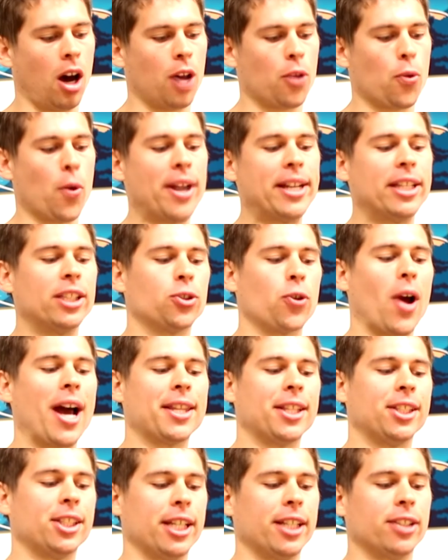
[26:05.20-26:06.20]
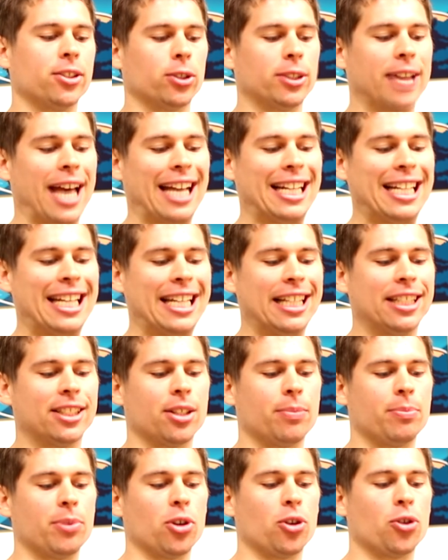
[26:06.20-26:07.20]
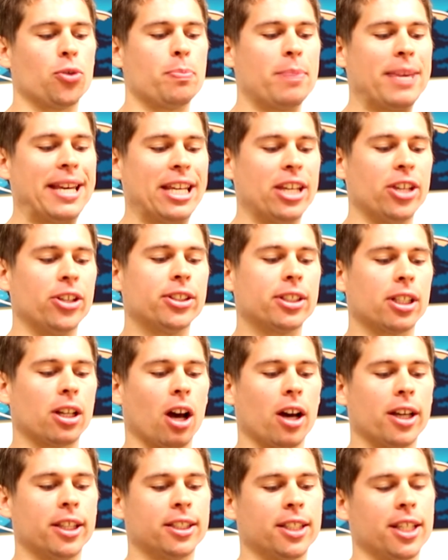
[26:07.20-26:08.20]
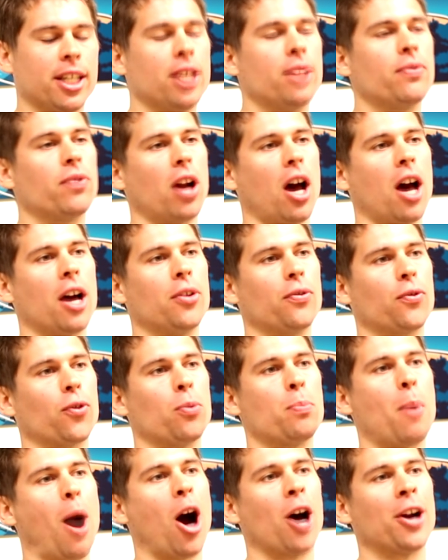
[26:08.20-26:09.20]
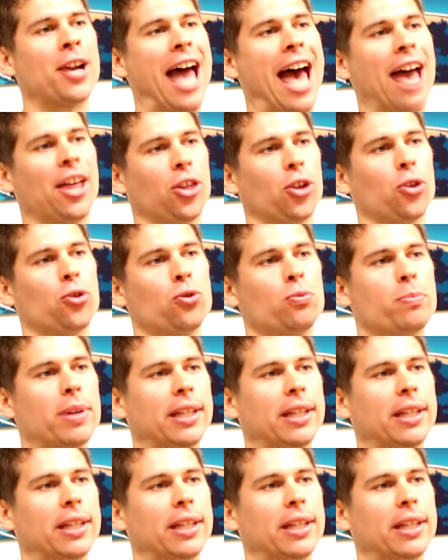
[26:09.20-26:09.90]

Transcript: Are there any strategies or techniques that Beyond Meat utilise that you've learned from unethical